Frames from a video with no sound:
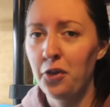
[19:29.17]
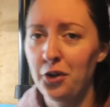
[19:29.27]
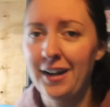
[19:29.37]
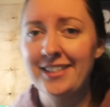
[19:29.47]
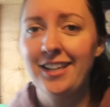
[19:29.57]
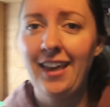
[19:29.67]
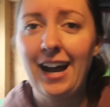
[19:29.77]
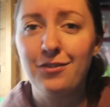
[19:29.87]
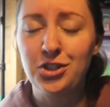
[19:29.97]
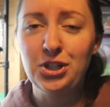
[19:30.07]
for the rest of the
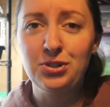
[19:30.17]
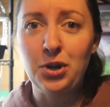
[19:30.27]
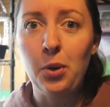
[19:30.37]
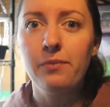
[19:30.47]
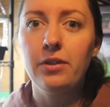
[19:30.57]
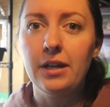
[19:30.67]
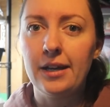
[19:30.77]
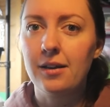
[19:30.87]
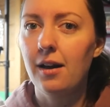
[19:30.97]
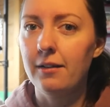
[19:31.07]
afternoon to hopefully
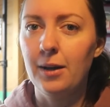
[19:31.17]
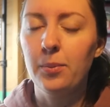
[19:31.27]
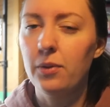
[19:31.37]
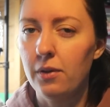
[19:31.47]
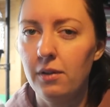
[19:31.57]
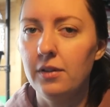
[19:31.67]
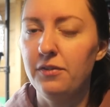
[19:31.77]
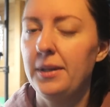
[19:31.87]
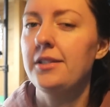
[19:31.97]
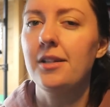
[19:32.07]
get caught up with all of
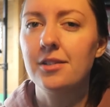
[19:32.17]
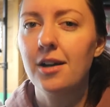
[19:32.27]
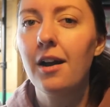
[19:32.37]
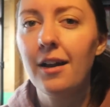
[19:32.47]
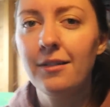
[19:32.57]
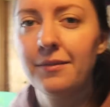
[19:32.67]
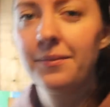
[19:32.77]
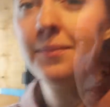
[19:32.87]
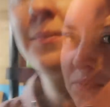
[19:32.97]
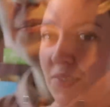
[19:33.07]
my seed starting.
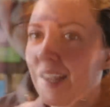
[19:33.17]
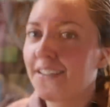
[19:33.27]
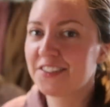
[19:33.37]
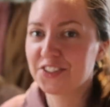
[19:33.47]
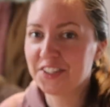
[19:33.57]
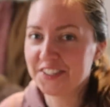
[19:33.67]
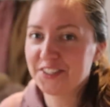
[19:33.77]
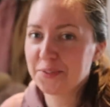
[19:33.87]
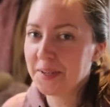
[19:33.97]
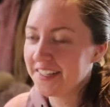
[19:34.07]
So this
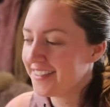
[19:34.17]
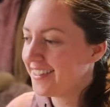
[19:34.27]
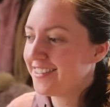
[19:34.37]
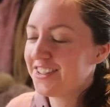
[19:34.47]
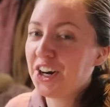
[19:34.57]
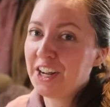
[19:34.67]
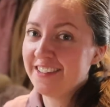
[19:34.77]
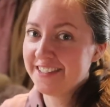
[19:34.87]
is my seed starting